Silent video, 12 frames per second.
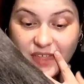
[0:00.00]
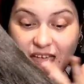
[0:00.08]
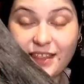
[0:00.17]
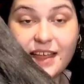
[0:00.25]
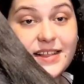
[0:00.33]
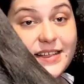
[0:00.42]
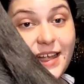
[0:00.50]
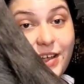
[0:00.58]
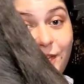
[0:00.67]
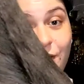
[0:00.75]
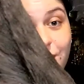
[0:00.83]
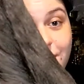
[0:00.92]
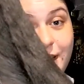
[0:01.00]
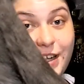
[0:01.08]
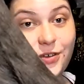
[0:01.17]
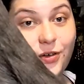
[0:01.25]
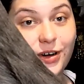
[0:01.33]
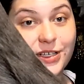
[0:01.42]
I'd like to take a first
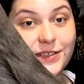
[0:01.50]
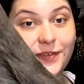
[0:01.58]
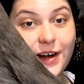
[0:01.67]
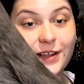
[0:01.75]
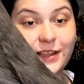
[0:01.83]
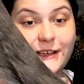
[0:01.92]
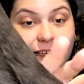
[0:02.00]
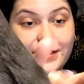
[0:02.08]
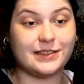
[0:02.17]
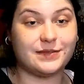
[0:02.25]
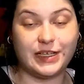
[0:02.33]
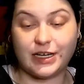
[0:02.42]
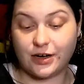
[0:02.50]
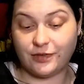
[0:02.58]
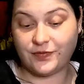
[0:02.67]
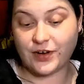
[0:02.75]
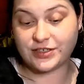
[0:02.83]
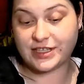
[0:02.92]
aid course, frankly, because, you know,
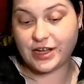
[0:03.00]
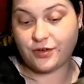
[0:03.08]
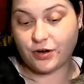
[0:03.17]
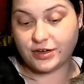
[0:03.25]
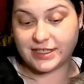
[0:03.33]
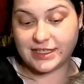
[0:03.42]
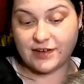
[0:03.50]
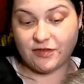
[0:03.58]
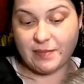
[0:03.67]
first aid course is never